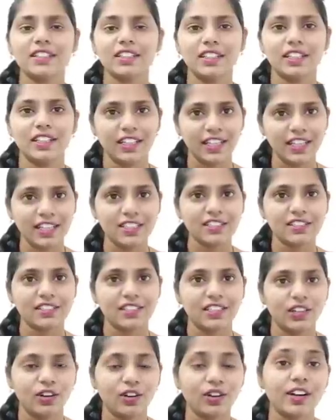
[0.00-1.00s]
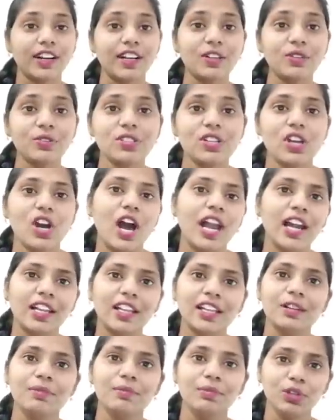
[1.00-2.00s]
uh, less uh, or uh, reduced
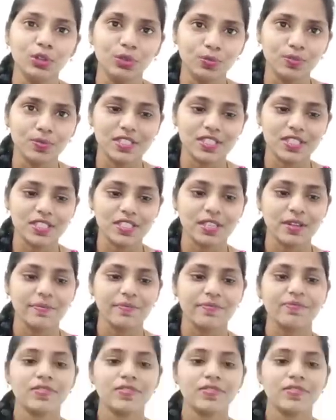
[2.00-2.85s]
algal blooms.